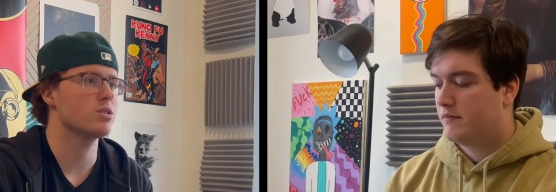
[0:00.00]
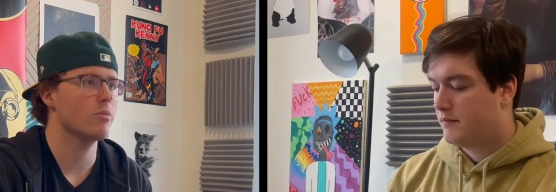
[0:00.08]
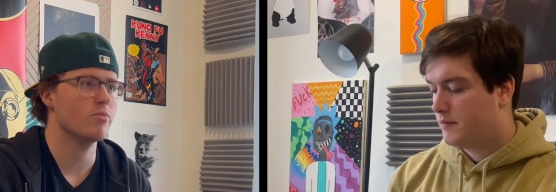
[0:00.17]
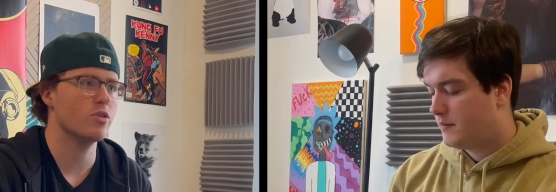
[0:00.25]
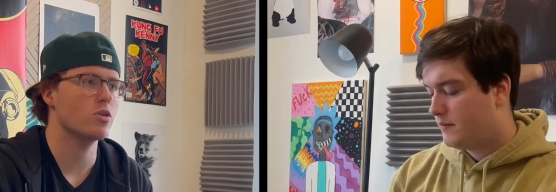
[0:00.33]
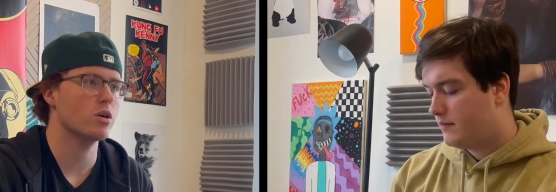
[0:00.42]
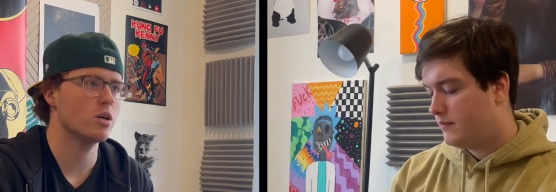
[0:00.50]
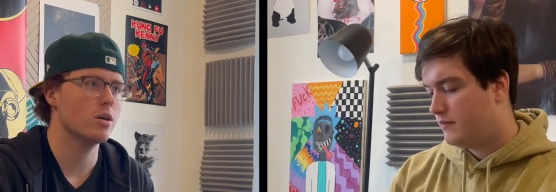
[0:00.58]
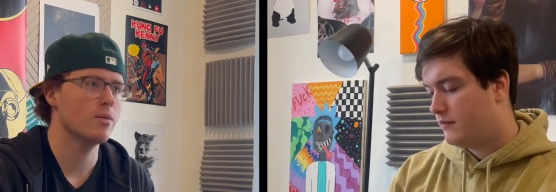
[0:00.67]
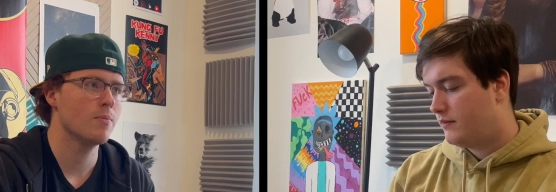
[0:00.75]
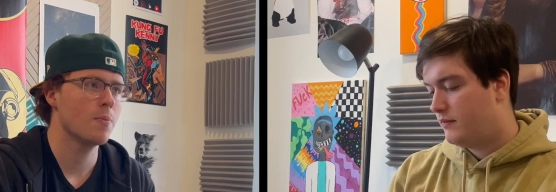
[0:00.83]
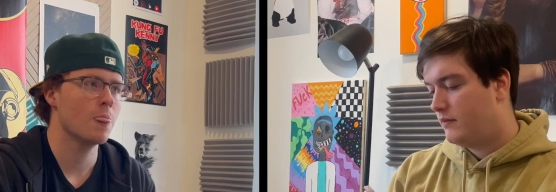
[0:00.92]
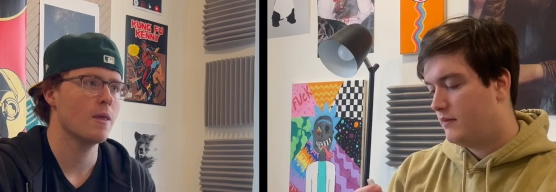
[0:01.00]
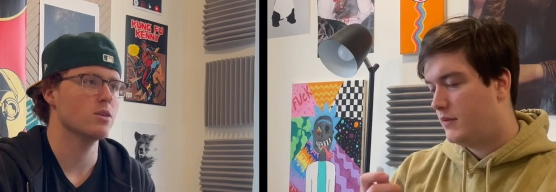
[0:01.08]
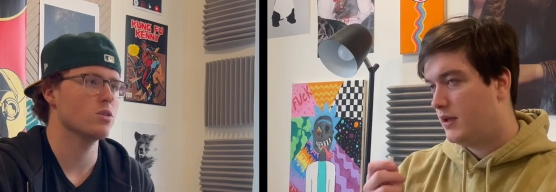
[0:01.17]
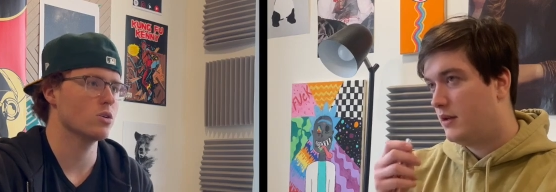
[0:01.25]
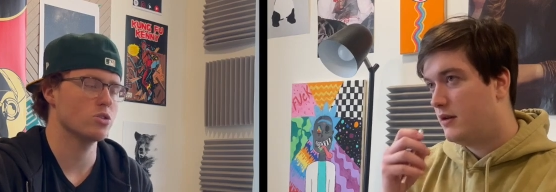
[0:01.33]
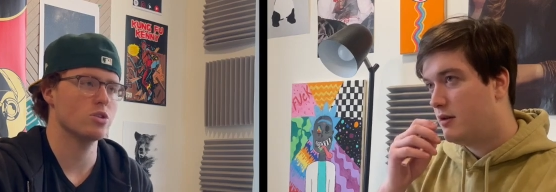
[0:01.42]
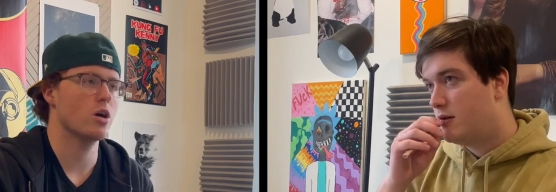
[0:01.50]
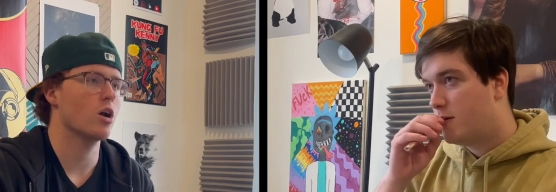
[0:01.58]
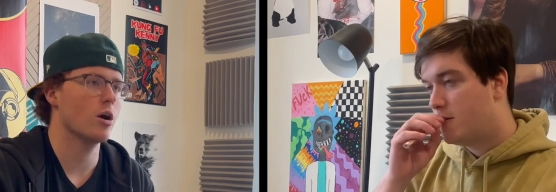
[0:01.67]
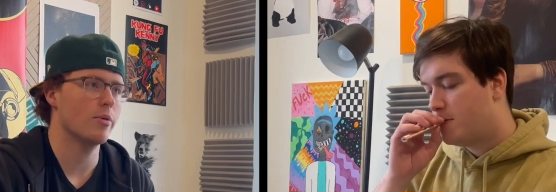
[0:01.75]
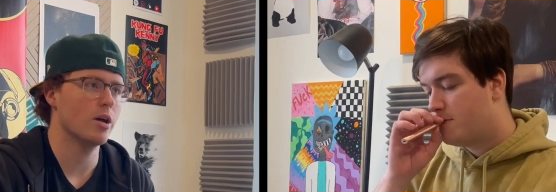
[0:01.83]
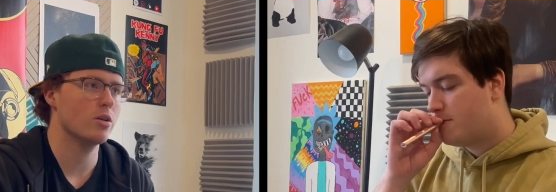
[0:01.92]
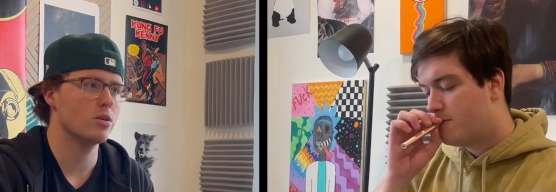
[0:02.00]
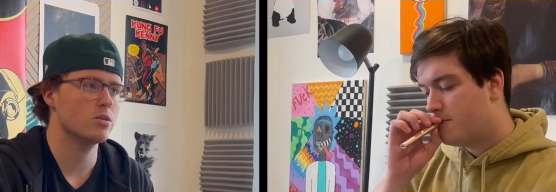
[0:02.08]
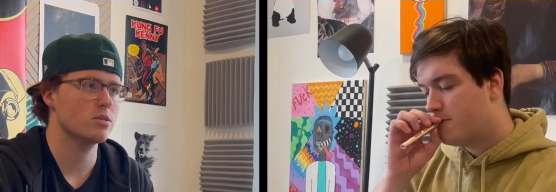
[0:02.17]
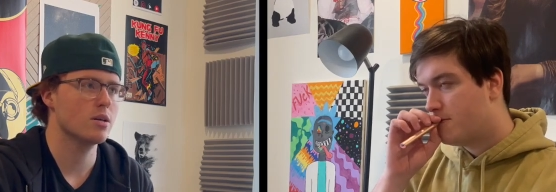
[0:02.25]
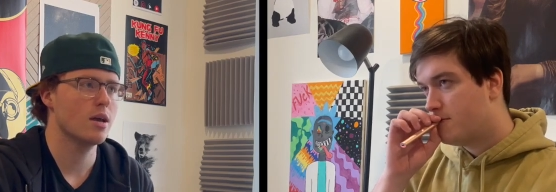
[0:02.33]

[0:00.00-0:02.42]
Speaker 1: them feel good, as long as it's not harming others,